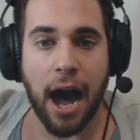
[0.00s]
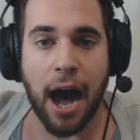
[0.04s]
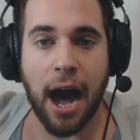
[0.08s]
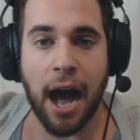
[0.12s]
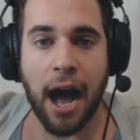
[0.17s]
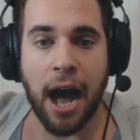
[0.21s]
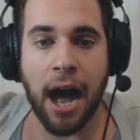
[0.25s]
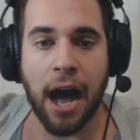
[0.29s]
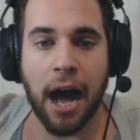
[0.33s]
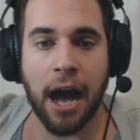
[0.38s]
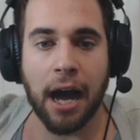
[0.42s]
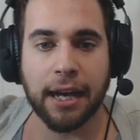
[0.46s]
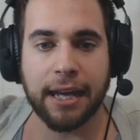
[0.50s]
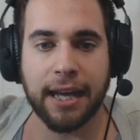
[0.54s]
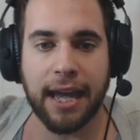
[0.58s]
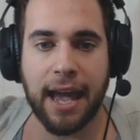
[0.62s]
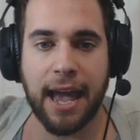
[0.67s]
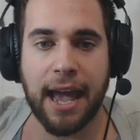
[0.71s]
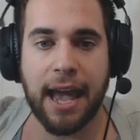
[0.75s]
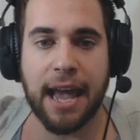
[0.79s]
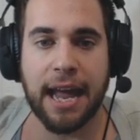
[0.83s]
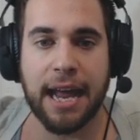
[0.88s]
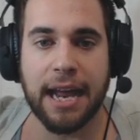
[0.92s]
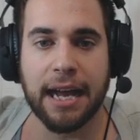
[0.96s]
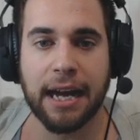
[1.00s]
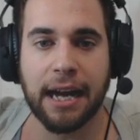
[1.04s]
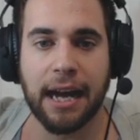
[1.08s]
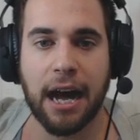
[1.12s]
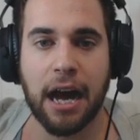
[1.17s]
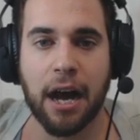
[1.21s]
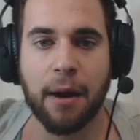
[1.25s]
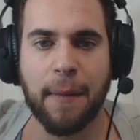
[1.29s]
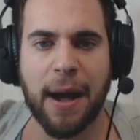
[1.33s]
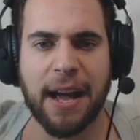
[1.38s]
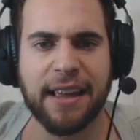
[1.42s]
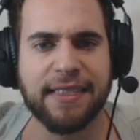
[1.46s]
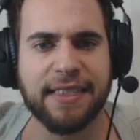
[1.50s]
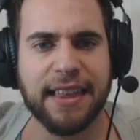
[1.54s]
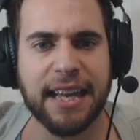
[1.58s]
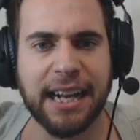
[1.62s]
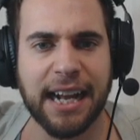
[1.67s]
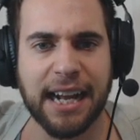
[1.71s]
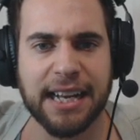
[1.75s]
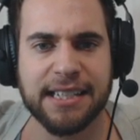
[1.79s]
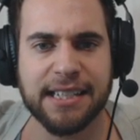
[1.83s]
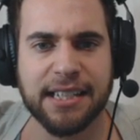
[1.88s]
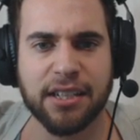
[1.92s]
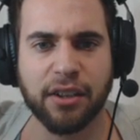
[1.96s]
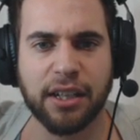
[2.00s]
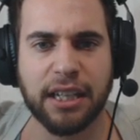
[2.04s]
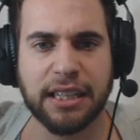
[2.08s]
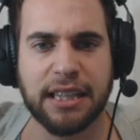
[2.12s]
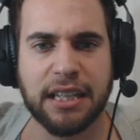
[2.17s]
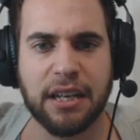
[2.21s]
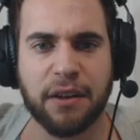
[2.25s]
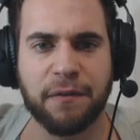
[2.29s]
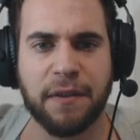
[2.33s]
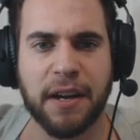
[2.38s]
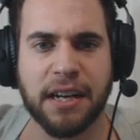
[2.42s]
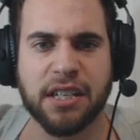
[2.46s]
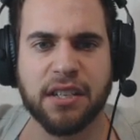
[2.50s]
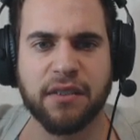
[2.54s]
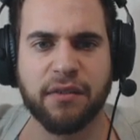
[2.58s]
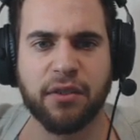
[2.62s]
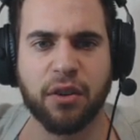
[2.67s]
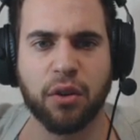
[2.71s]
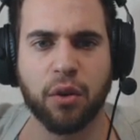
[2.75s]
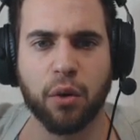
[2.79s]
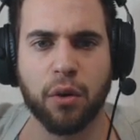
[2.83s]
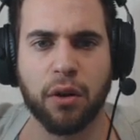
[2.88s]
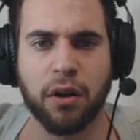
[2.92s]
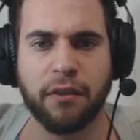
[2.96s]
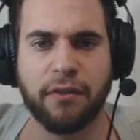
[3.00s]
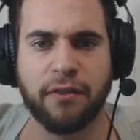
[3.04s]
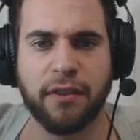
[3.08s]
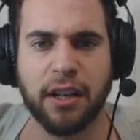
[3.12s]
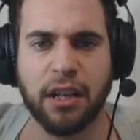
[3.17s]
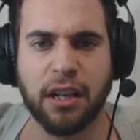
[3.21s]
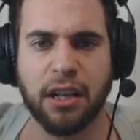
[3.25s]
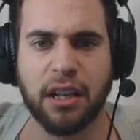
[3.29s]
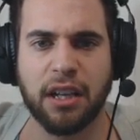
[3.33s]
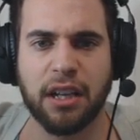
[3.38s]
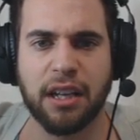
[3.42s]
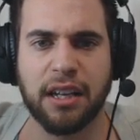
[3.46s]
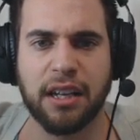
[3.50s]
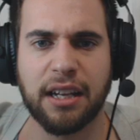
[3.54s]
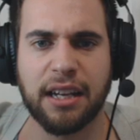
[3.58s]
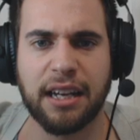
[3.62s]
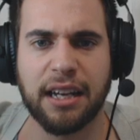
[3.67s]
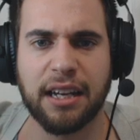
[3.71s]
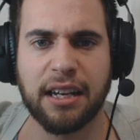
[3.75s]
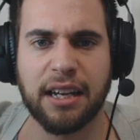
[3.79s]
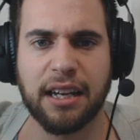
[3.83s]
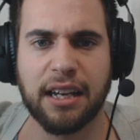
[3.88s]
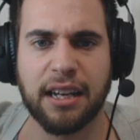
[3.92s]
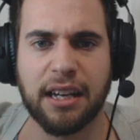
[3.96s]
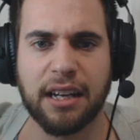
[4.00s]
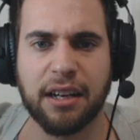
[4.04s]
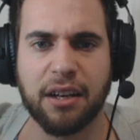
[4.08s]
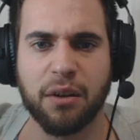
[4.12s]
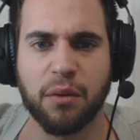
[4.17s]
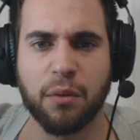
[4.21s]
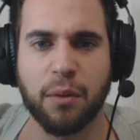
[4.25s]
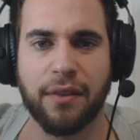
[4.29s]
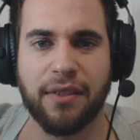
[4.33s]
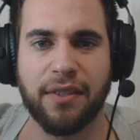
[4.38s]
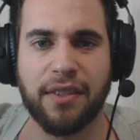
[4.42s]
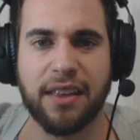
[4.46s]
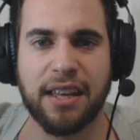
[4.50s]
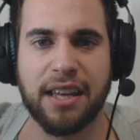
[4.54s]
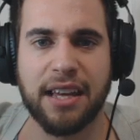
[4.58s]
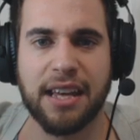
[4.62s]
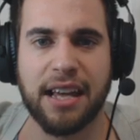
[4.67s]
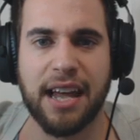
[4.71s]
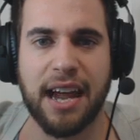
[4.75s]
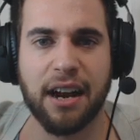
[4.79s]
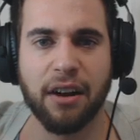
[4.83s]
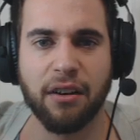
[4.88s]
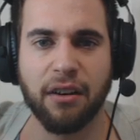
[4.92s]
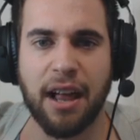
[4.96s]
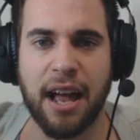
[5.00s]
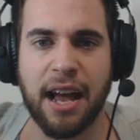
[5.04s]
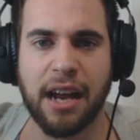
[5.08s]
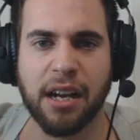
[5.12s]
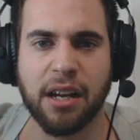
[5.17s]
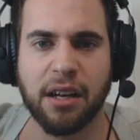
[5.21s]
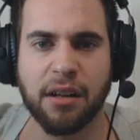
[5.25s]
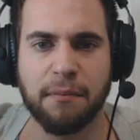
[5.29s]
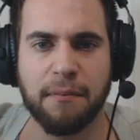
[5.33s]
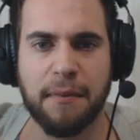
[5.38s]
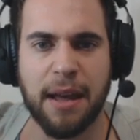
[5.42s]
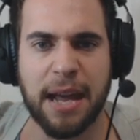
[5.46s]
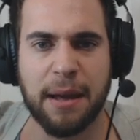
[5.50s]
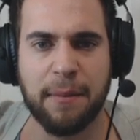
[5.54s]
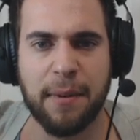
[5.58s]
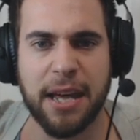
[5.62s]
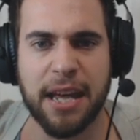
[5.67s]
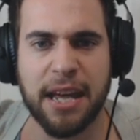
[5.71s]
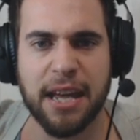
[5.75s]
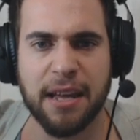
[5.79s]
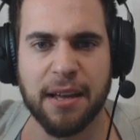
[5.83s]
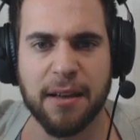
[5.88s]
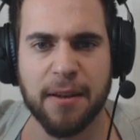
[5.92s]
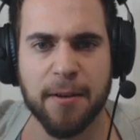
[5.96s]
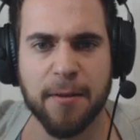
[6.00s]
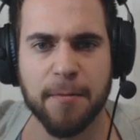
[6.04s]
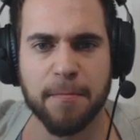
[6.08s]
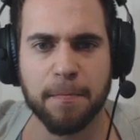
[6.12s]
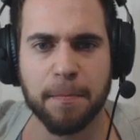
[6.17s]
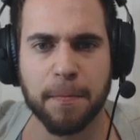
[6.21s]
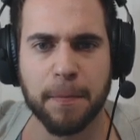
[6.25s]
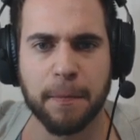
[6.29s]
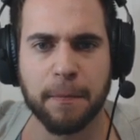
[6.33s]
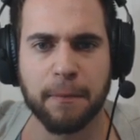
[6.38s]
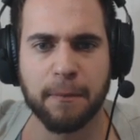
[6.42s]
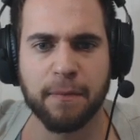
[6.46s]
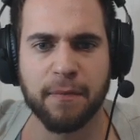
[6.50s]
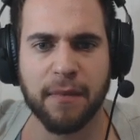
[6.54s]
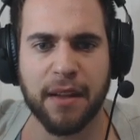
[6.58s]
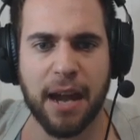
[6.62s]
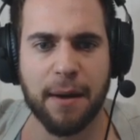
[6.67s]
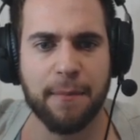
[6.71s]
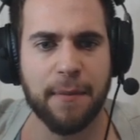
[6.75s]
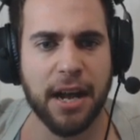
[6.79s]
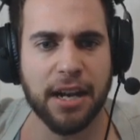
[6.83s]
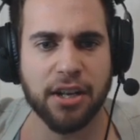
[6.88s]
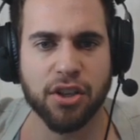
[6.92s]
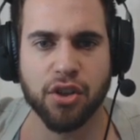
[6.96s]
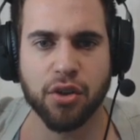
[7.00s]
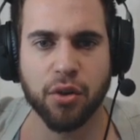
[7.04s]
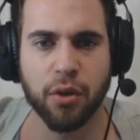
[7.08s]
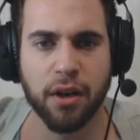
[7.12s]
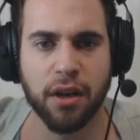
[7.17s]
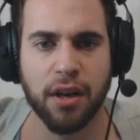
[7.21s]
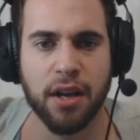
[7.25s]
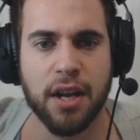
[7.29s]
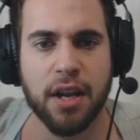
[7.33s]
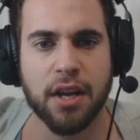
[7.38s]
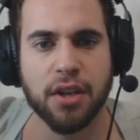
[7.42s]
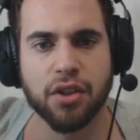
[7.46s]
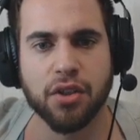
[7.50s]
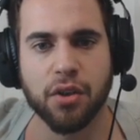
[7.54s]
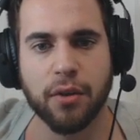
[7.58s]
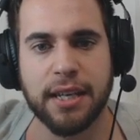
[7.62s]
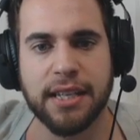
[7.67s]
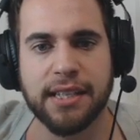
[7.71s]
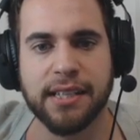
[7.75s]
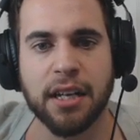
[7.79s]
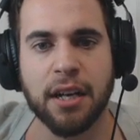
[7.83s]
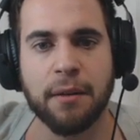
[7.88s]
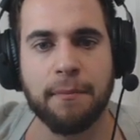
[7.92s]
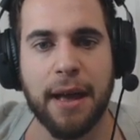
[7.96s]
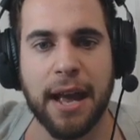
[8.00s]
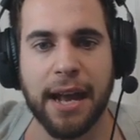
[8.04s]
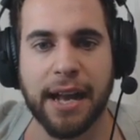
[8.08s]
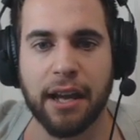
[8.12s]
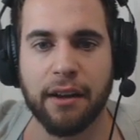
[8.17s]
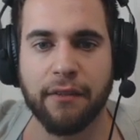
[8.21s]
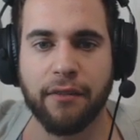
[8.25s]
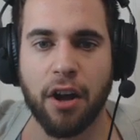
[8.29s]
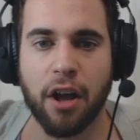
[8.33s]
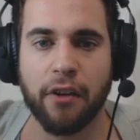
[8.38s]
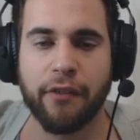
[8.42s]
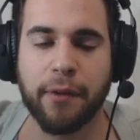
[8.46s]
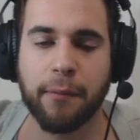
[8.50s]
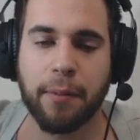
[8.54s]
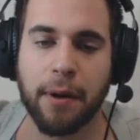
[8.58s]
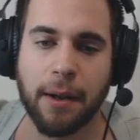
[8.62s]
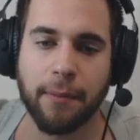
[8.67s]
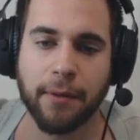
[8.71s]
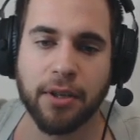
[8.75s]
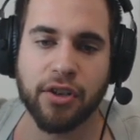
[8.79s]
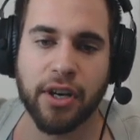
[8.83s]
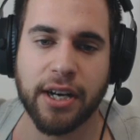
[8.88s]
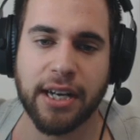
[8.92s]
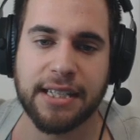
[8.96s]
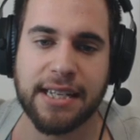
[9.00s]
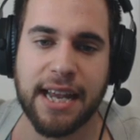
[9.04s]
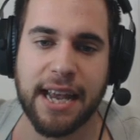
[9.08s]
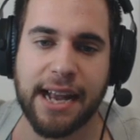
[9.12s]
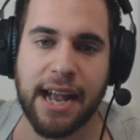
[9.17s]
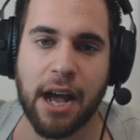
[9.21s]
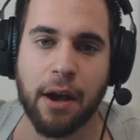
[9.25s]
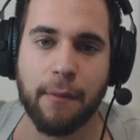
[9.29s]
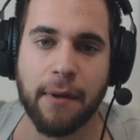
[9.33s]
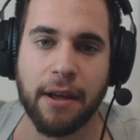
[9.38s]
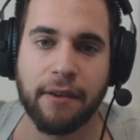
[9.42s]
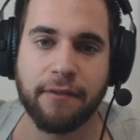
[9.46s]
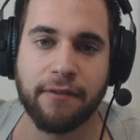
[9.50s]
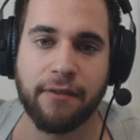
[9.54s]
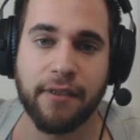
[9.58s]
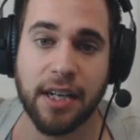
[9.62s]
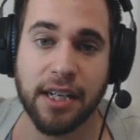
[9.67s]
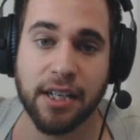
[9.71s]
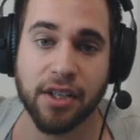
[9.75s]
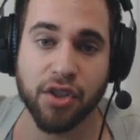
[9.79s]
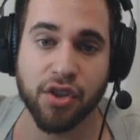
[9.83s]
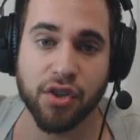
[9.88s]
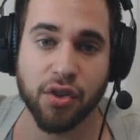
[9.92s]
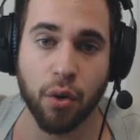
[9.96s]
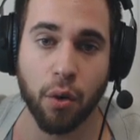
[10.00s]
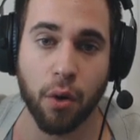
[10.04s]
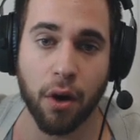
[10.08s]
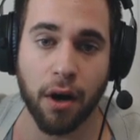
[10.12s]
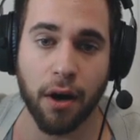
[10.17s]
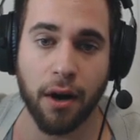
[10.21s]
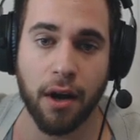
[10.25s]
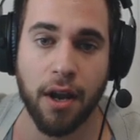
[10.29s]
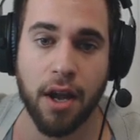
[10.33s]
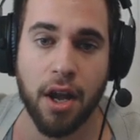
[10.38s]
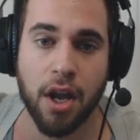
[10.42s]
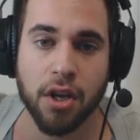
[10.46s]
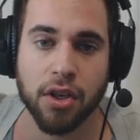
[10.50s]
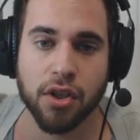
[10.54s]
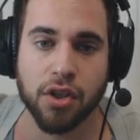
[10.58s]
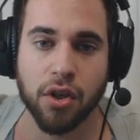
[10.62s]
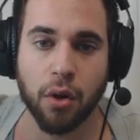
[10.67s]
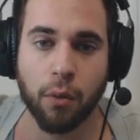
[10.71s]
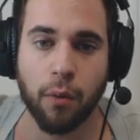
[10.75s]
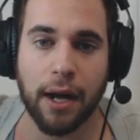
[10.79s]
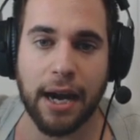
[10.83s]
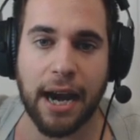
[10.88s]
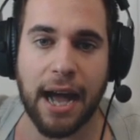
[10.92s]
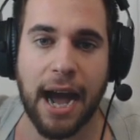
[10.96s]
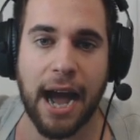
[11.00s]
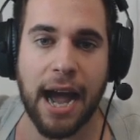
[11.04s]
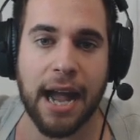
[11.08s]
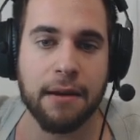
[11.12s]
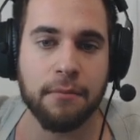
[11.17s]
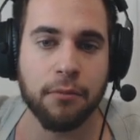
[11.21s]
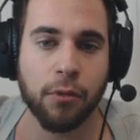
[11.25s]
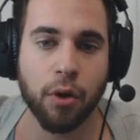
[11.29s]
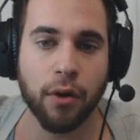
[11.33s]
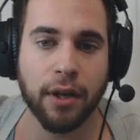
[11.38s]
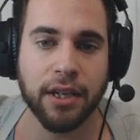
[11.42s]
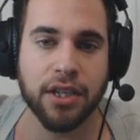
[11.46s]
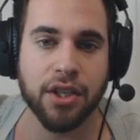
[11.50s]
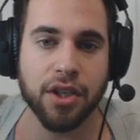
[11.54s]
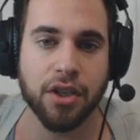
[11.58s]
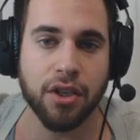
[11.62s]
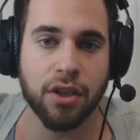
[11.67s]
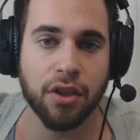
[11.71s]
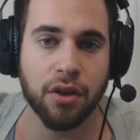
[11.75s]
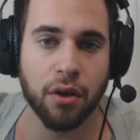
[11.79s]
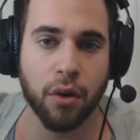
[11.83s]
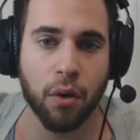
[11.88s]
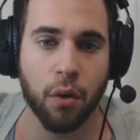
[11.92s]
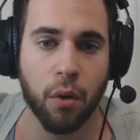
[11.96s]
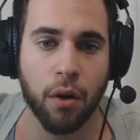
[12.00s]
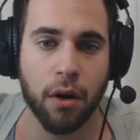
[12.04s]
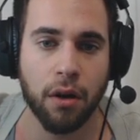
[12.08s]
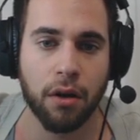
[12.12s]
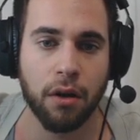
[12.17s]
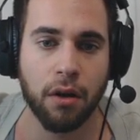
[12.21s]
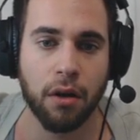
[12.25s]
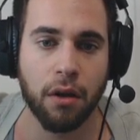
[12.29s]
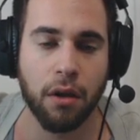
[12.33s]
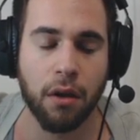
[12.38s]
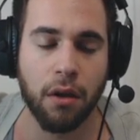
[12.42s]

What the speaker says: Okay. I think I still get the effects of Chlorophyll with the Airlock. Maybe? I'm not sure. So he's going to Mega Evolve and probably try to take out my Venusaur. So what I am going to do...